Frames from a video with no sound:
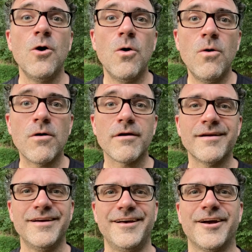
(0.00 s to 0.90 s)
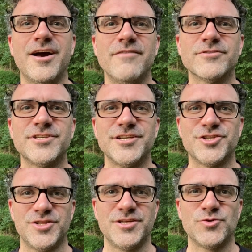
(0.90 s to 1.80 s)
or a
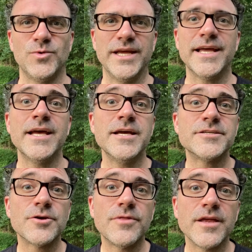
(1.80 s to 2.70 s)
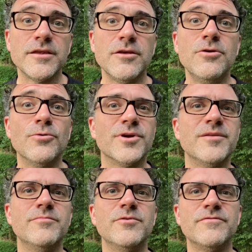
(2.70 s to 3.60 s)
conversation this week so that you
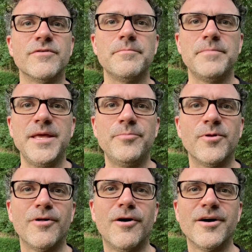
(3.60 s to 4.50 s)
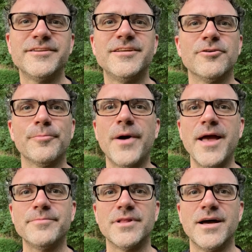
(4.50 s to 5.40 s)
can move people onto your
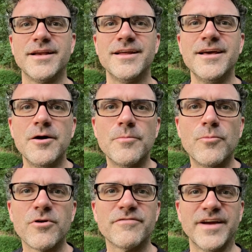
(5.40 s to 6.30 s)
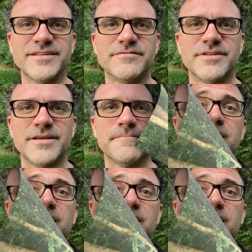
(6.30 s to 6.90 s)
pipeline more effectively.